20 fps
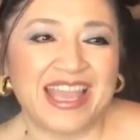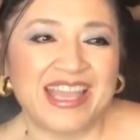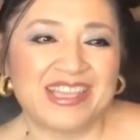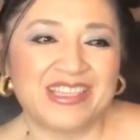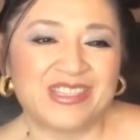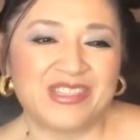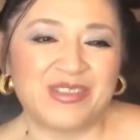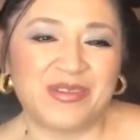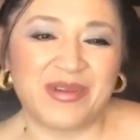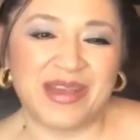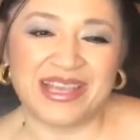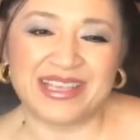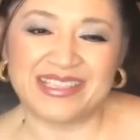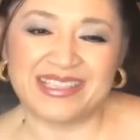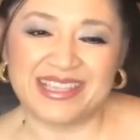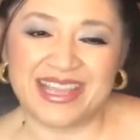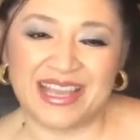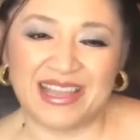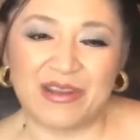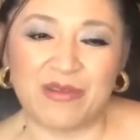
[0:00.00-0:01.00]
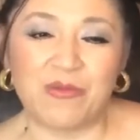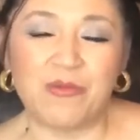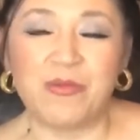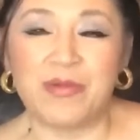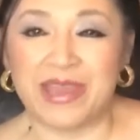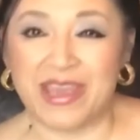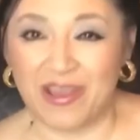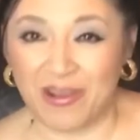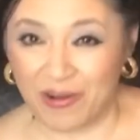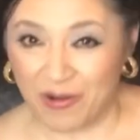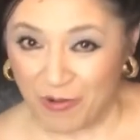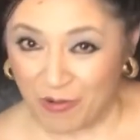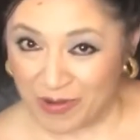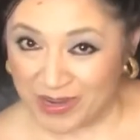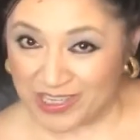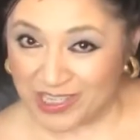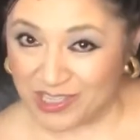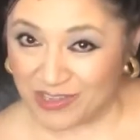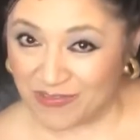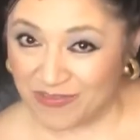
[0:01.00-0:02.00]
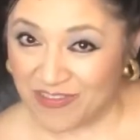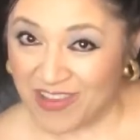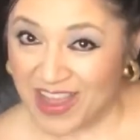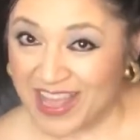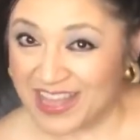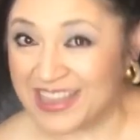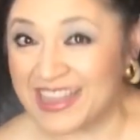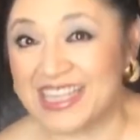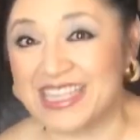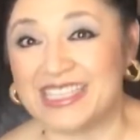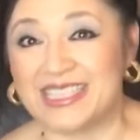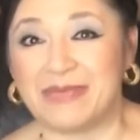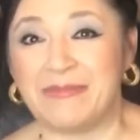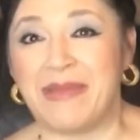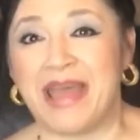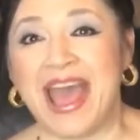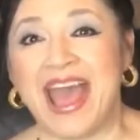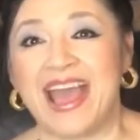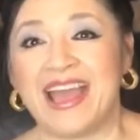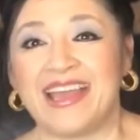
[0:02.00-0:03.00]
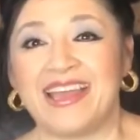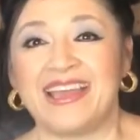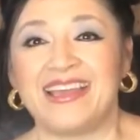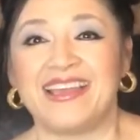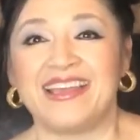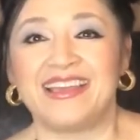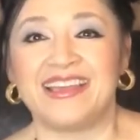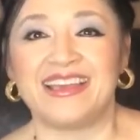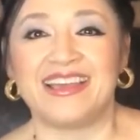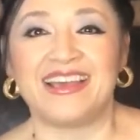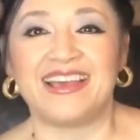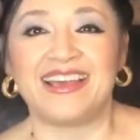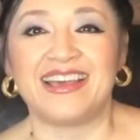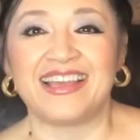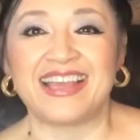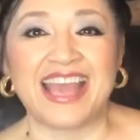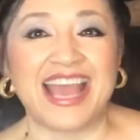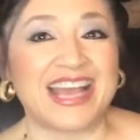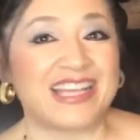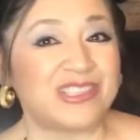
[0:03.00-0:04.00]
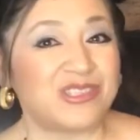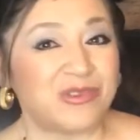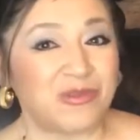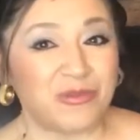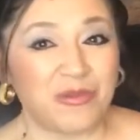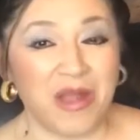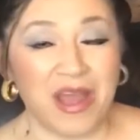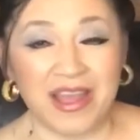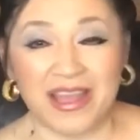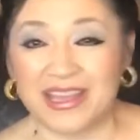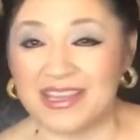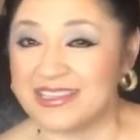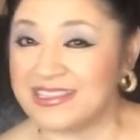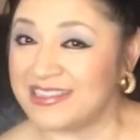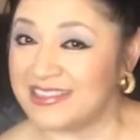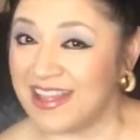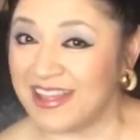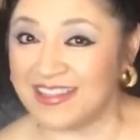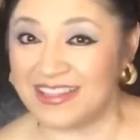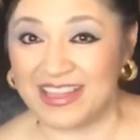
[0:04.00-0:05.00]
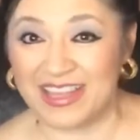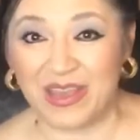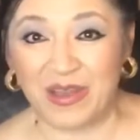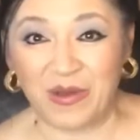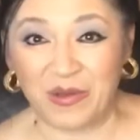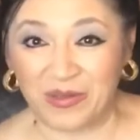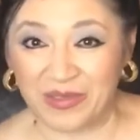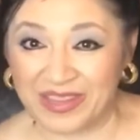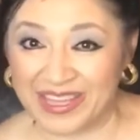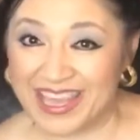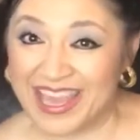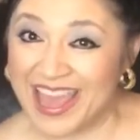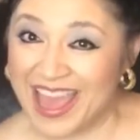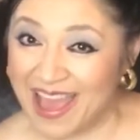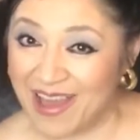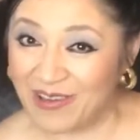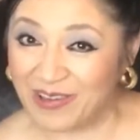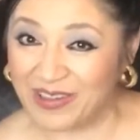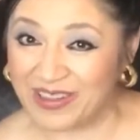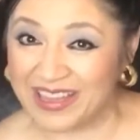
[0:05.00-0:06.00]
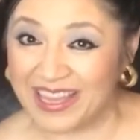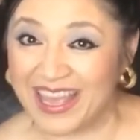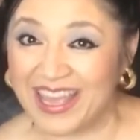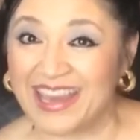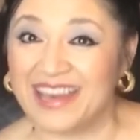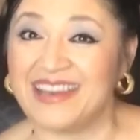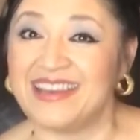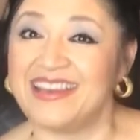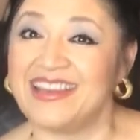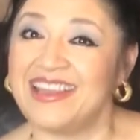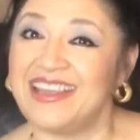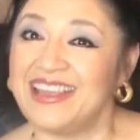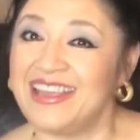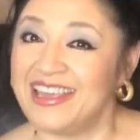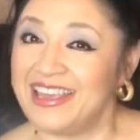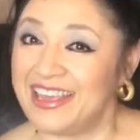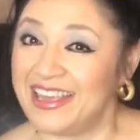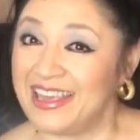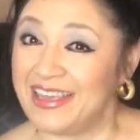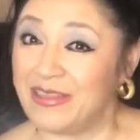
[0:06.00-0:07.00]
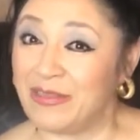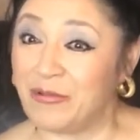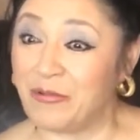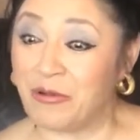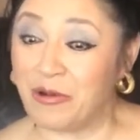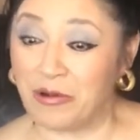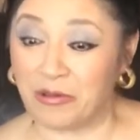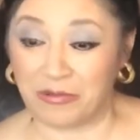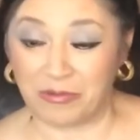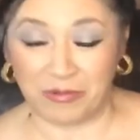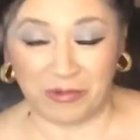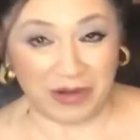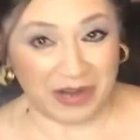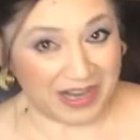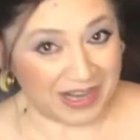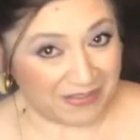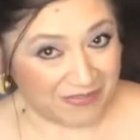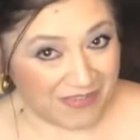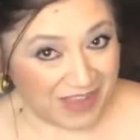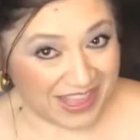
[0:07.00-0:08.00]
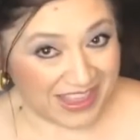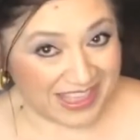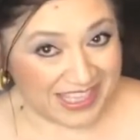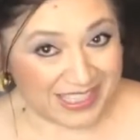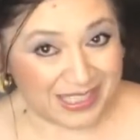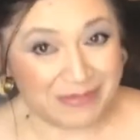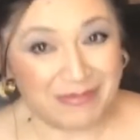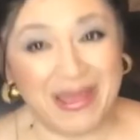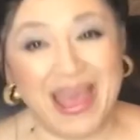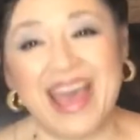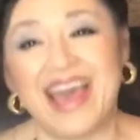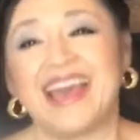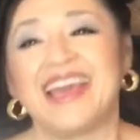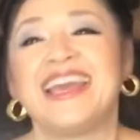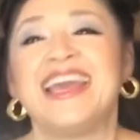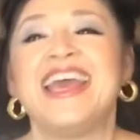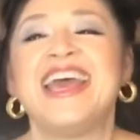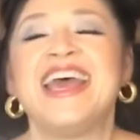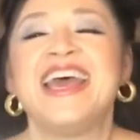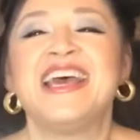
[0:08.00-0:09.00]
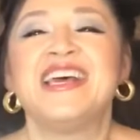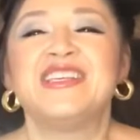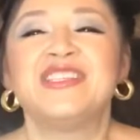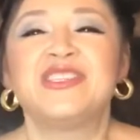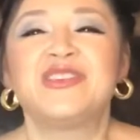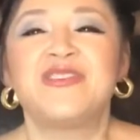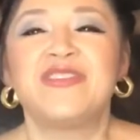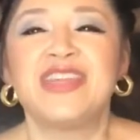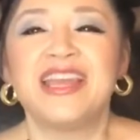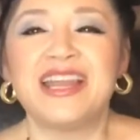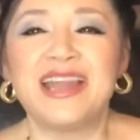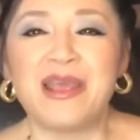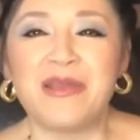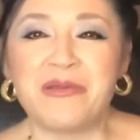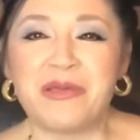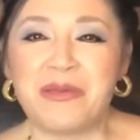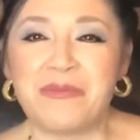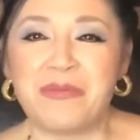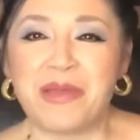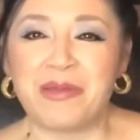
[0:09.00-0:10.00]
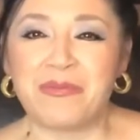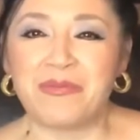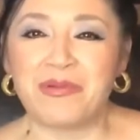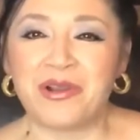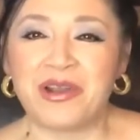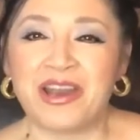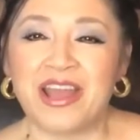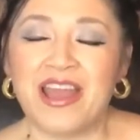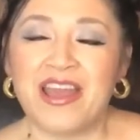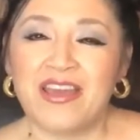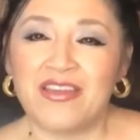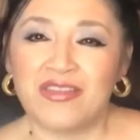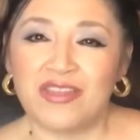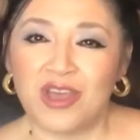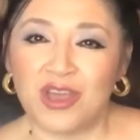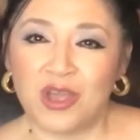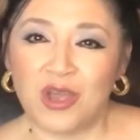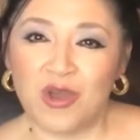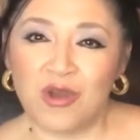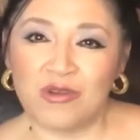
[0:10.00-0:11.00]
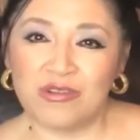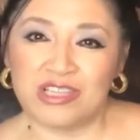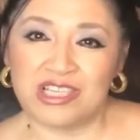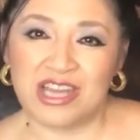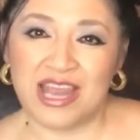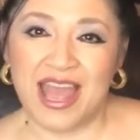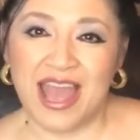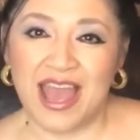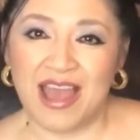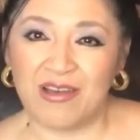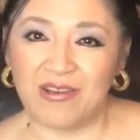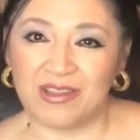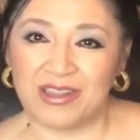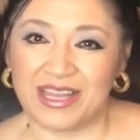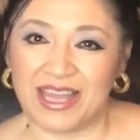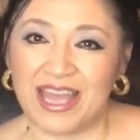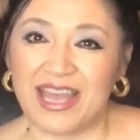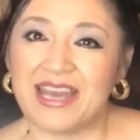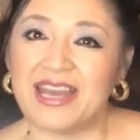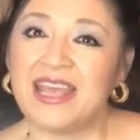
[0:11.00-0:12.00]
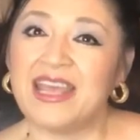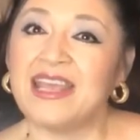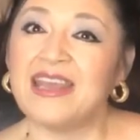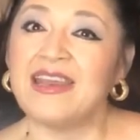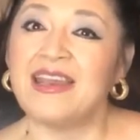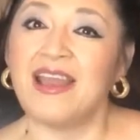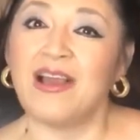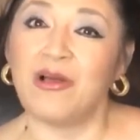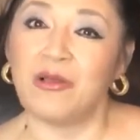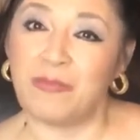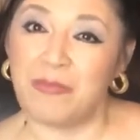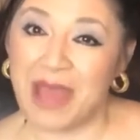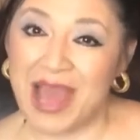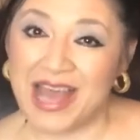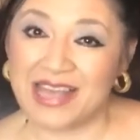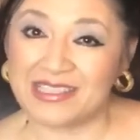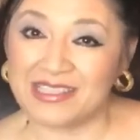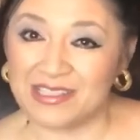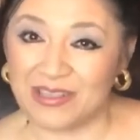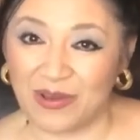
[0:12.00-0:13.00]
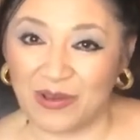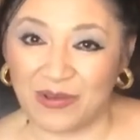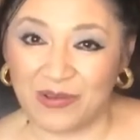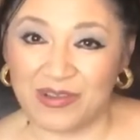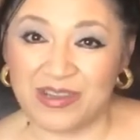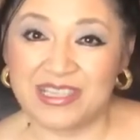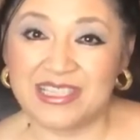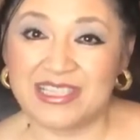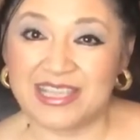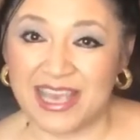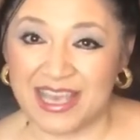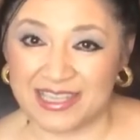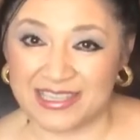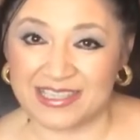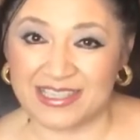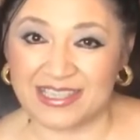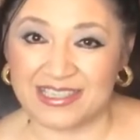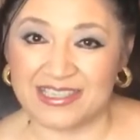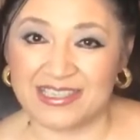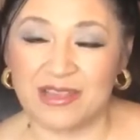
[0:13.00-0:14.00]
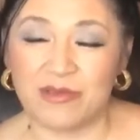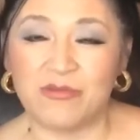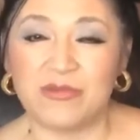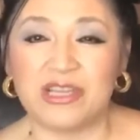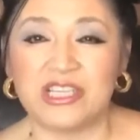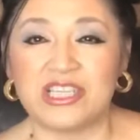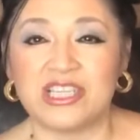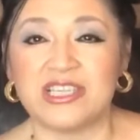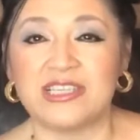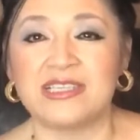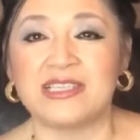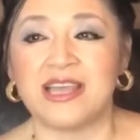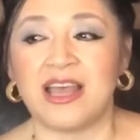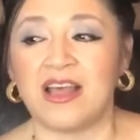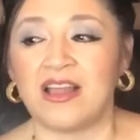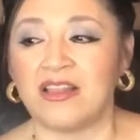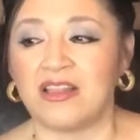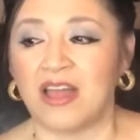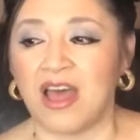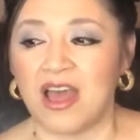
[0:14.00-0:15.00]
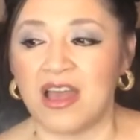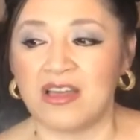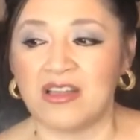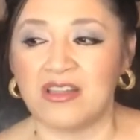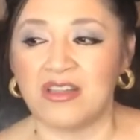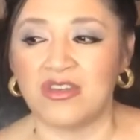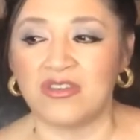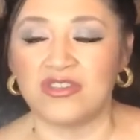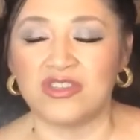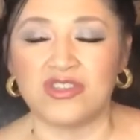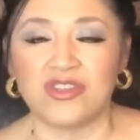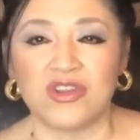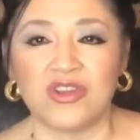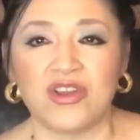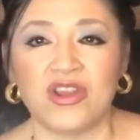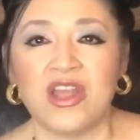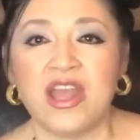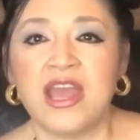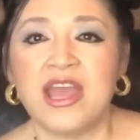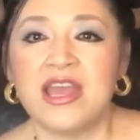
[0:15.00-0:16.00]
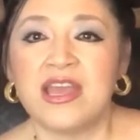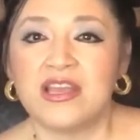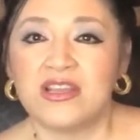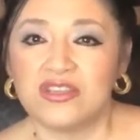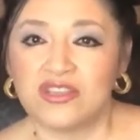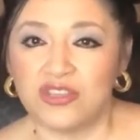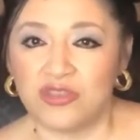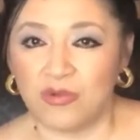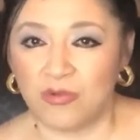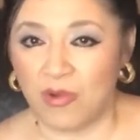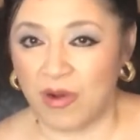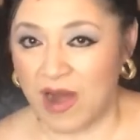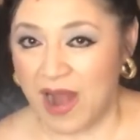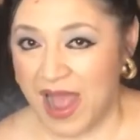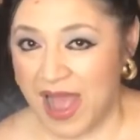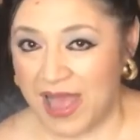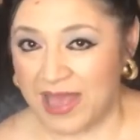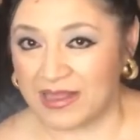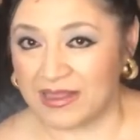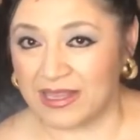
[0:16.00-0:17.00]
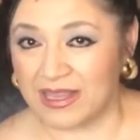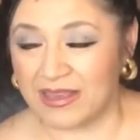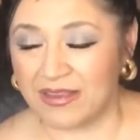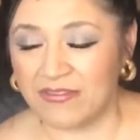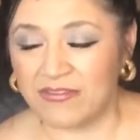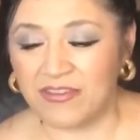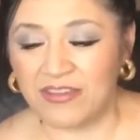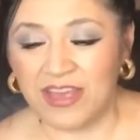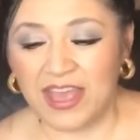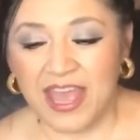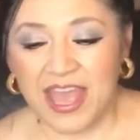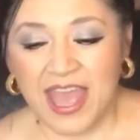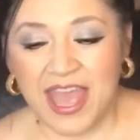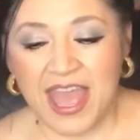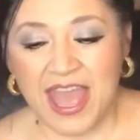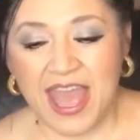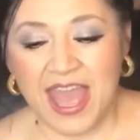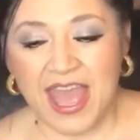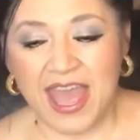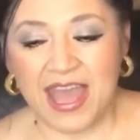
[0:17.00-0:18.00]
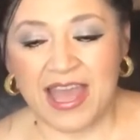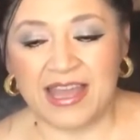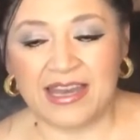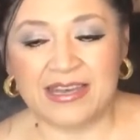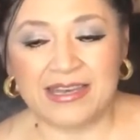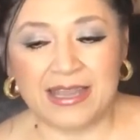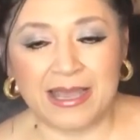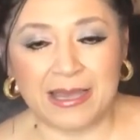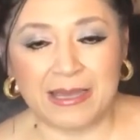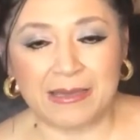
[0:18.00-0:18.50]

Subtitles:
so I said, we are going to find this bag. Castle Rock is not the only outlet in the world. We're going to find this bag. So then I remembered the Coach outlet in El Paso, Texas, which is a lot closer to where I live. And